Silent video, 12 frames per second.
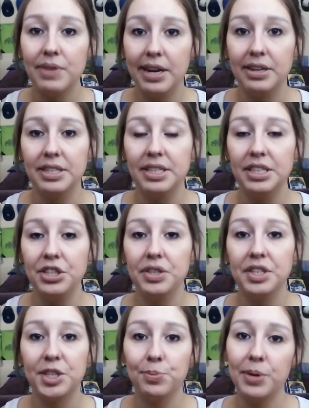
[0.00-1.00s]
fragrances, you
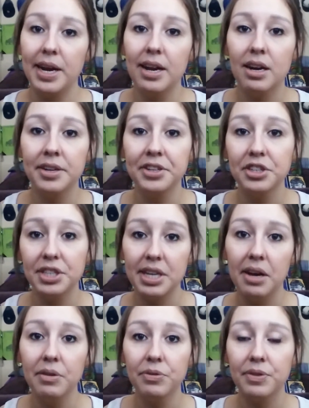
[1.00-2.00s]
can spray it on
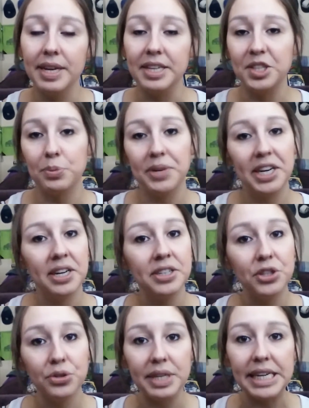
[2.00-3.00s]
yourself and spray it on
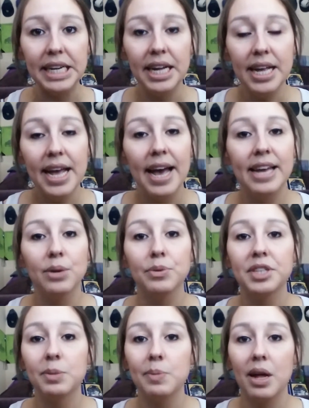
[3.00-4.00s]
a tree, and it
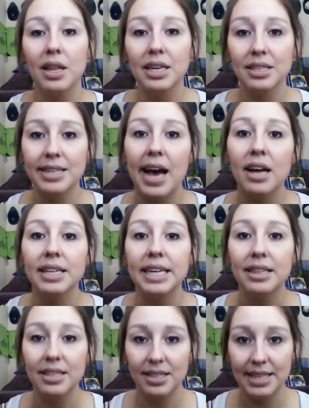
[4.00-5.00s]
will smell
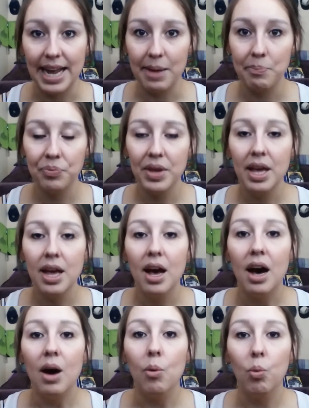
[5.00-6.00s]
exactly the same.
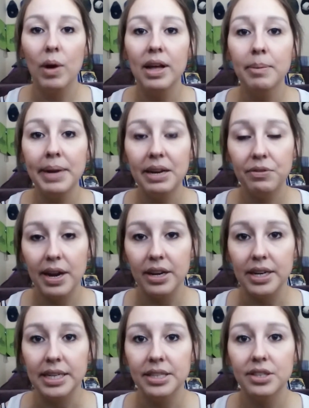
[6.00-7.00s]
A well-made
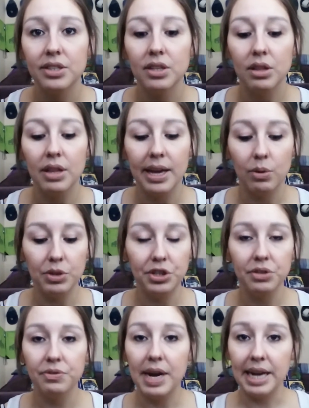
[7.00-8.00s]
fragrance, like what
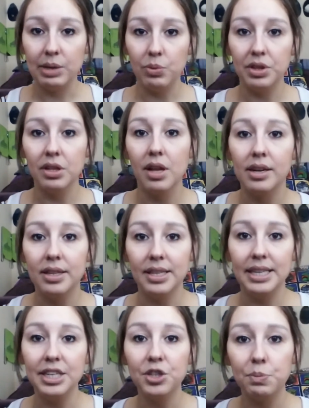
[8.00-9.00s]
you'll find with a lot of the
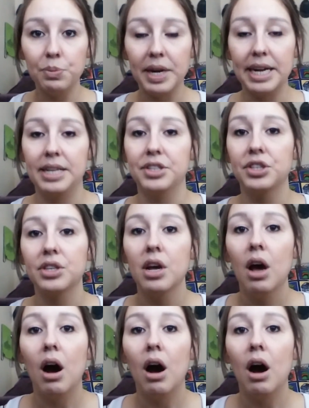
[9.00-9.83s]
niche brands,